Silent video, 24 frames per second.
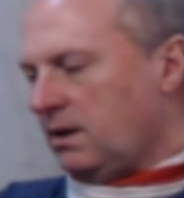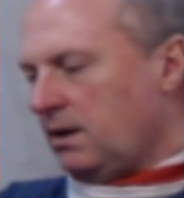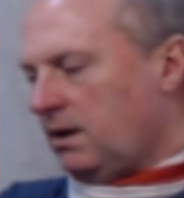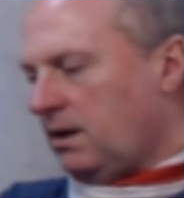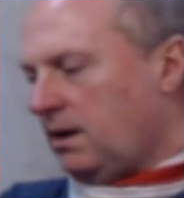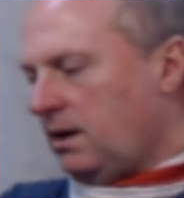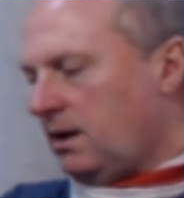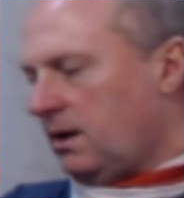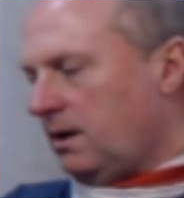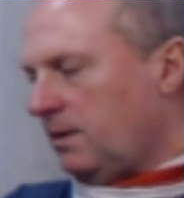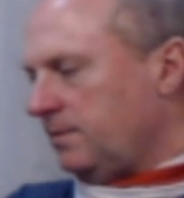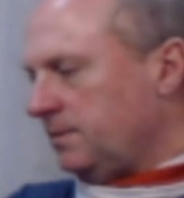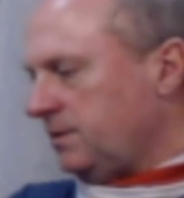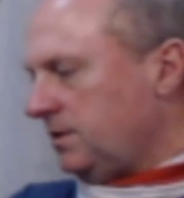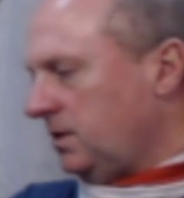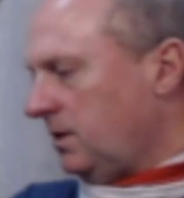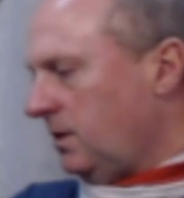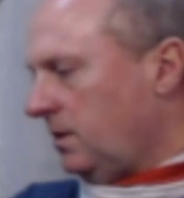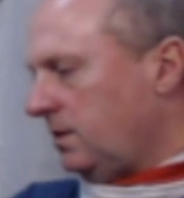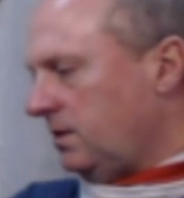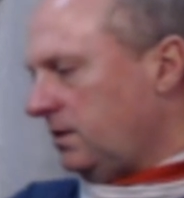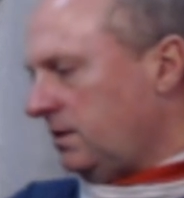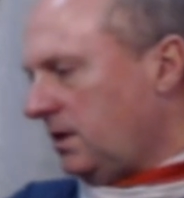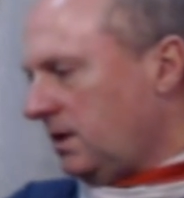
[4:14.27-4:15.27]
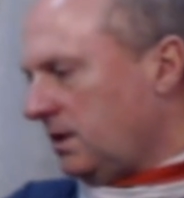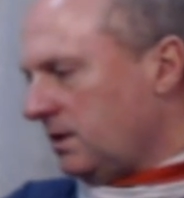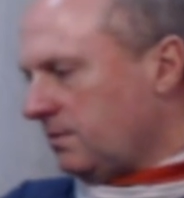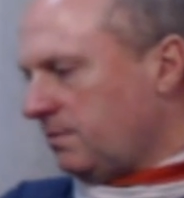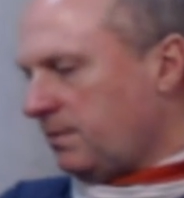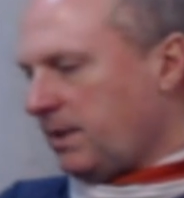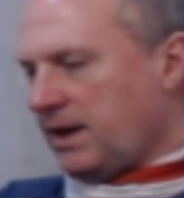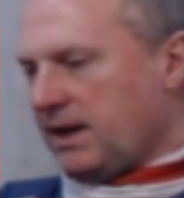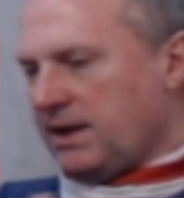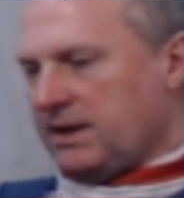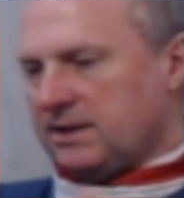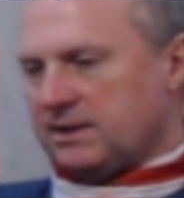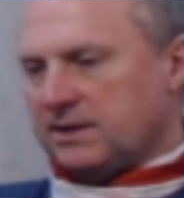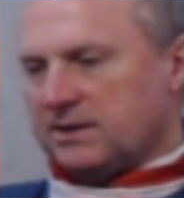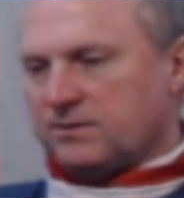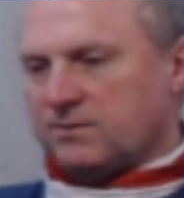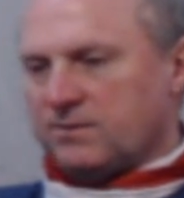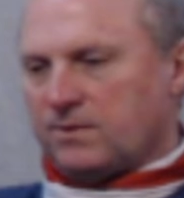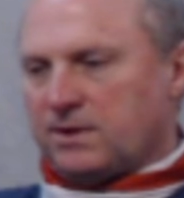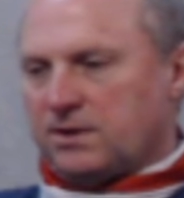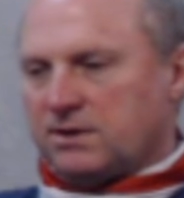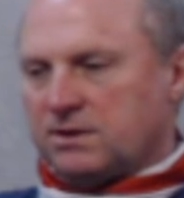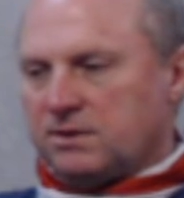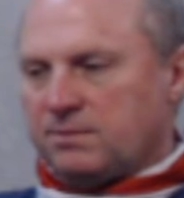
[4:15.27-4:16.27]
You know, another bait that's
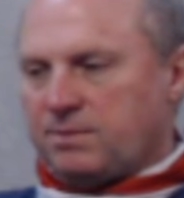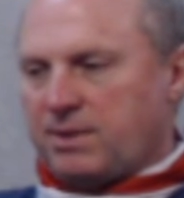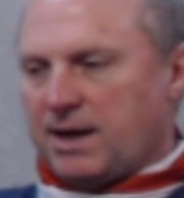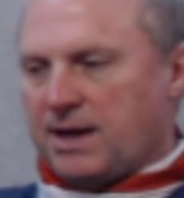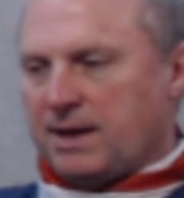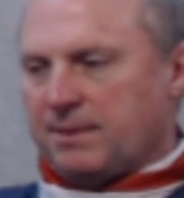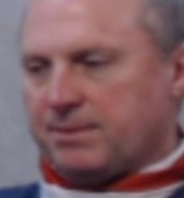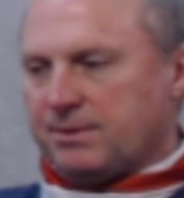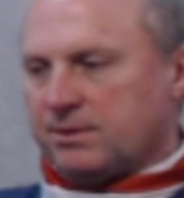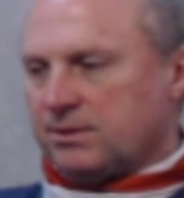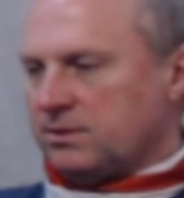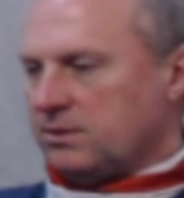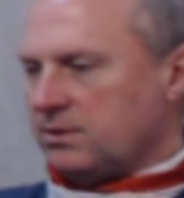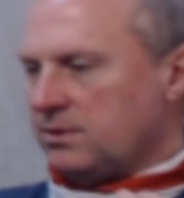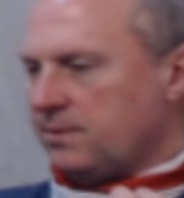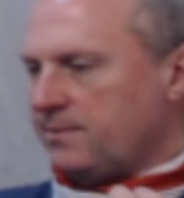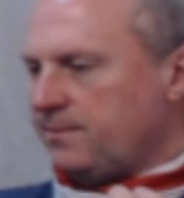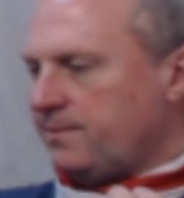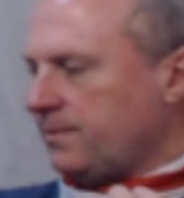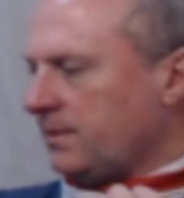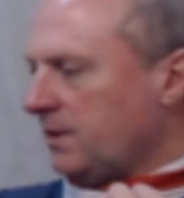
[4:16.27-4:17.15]
really popular